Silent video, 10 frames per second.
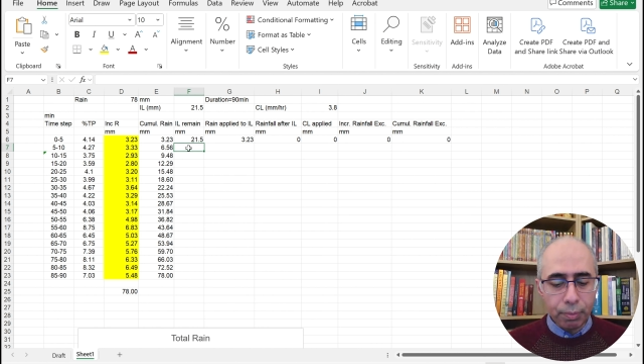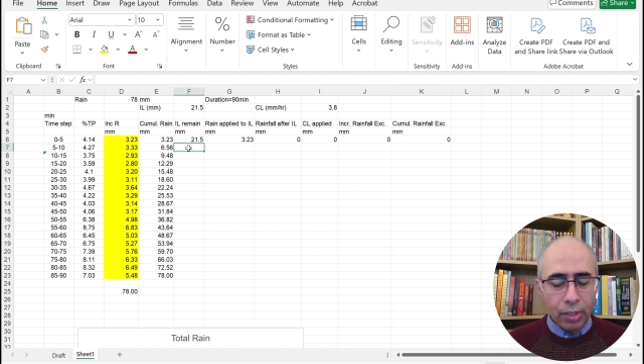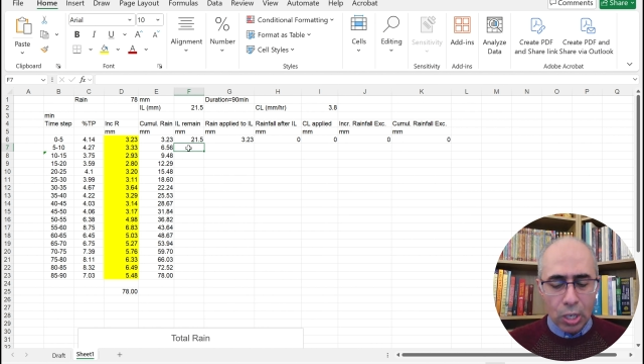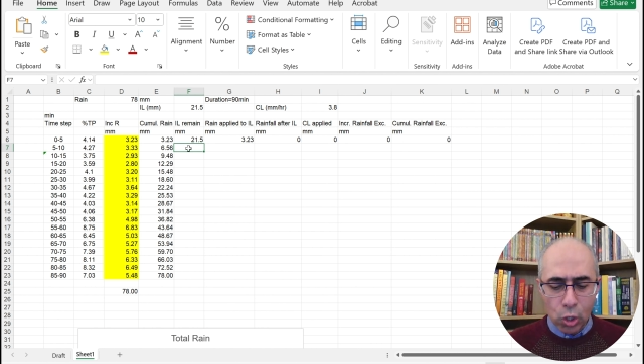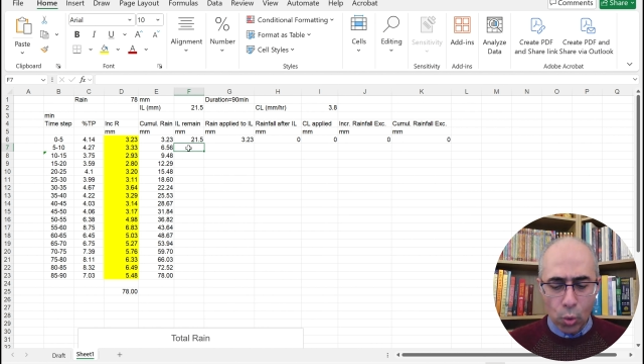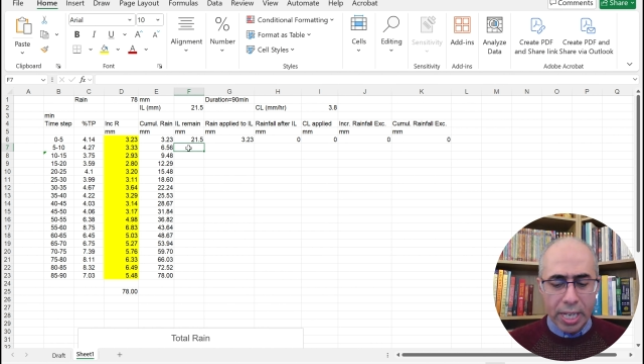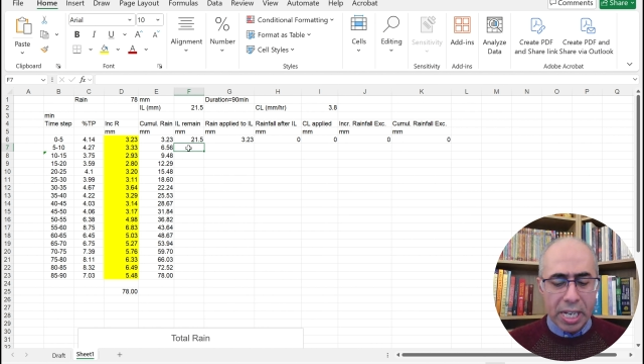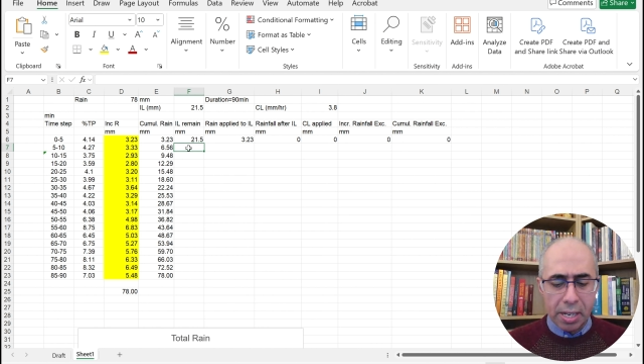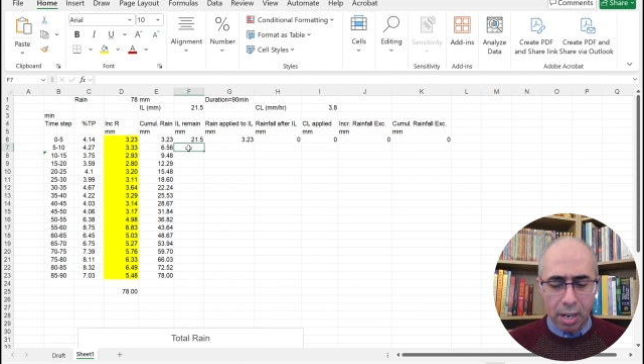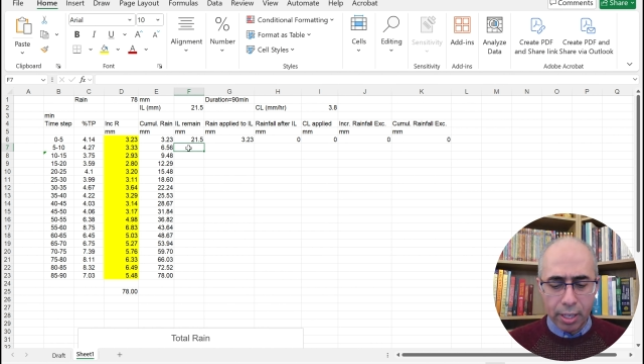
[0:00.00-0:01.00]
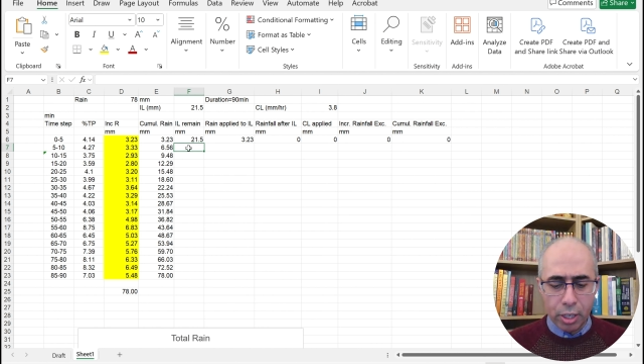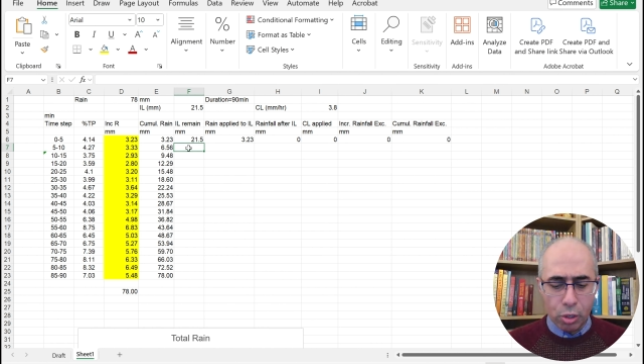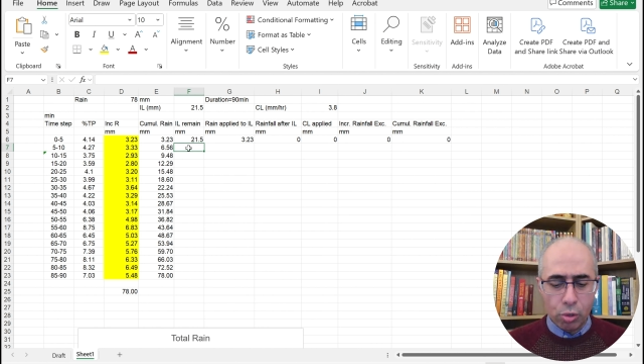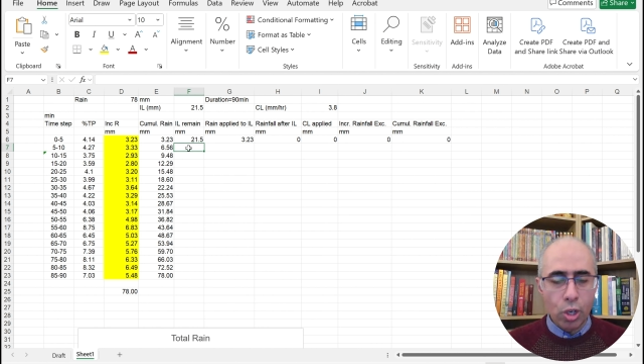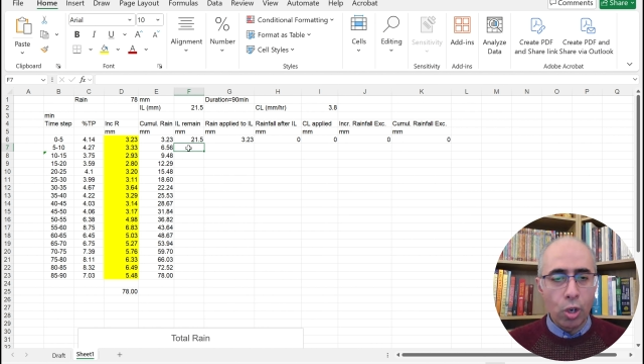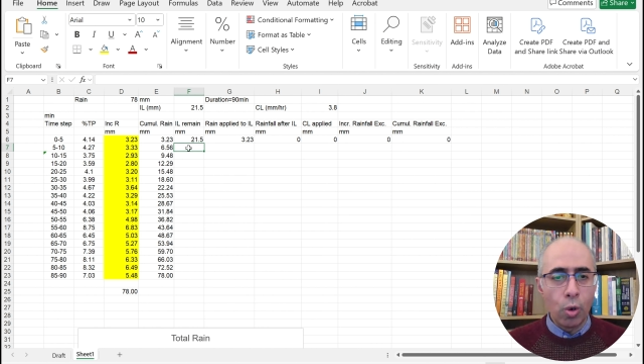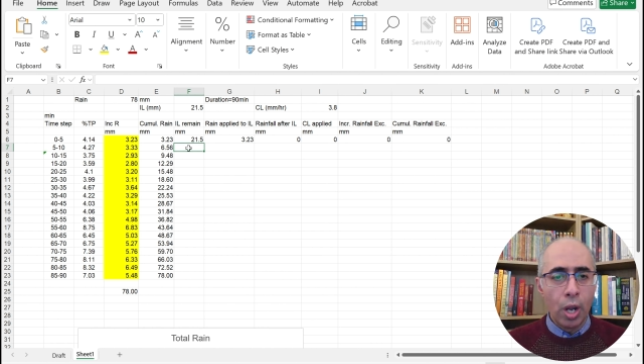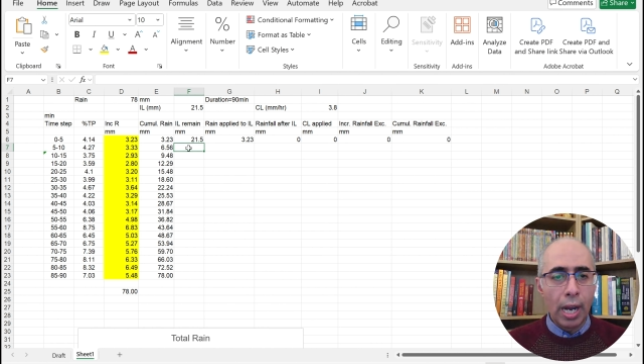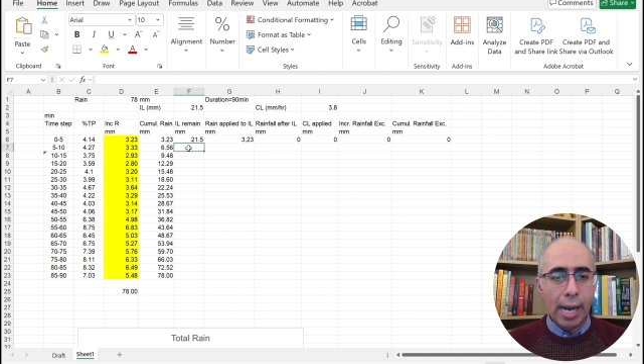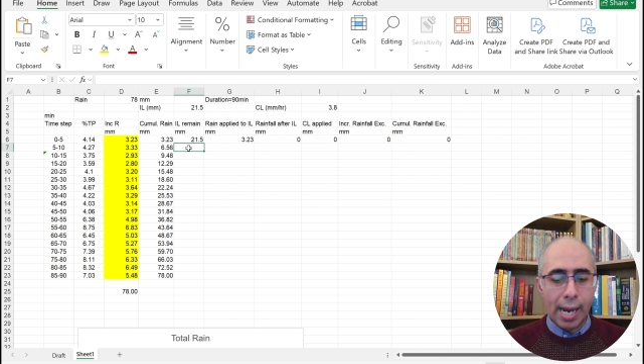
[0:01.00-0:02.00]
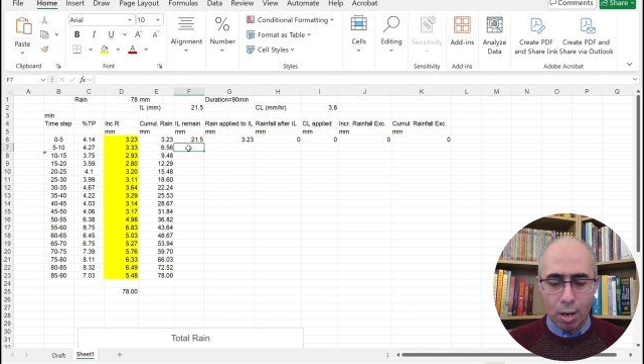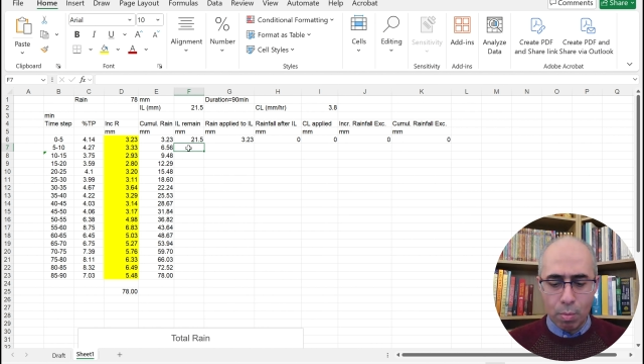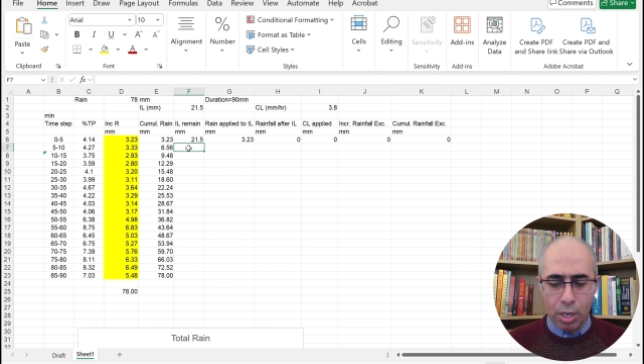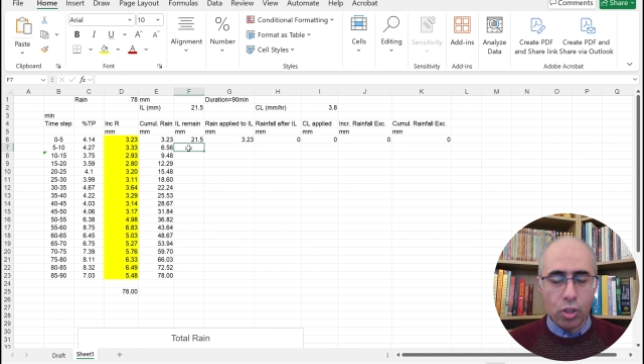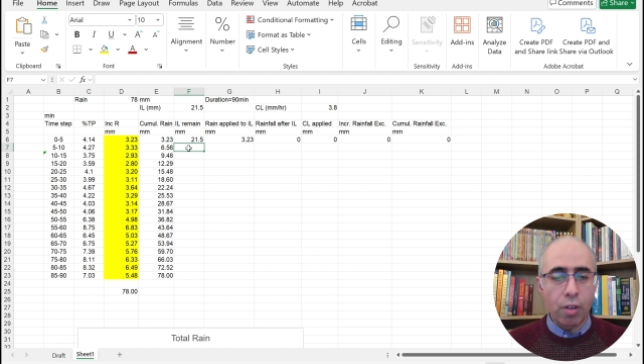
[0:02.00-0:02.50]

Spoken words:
So here I need to know how much